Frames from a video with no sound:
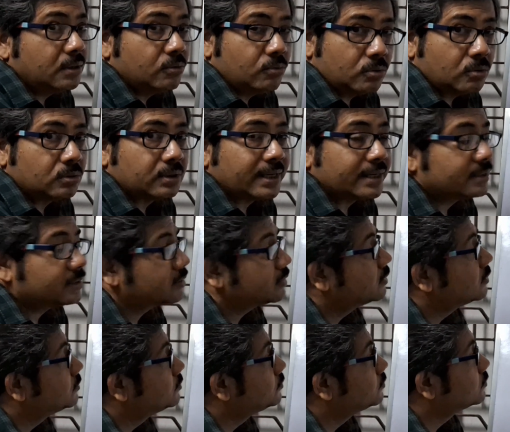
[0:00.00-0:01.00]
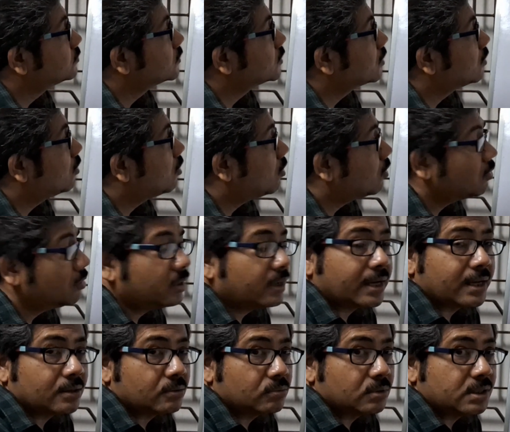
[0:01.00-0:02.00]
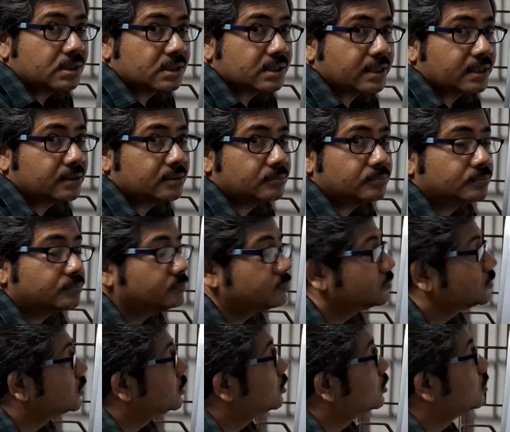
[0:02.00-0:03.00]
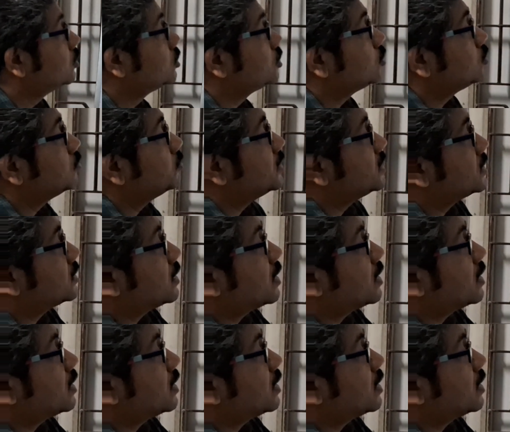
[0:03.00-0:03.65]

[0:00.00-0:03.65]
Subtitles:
You know that all calculation should be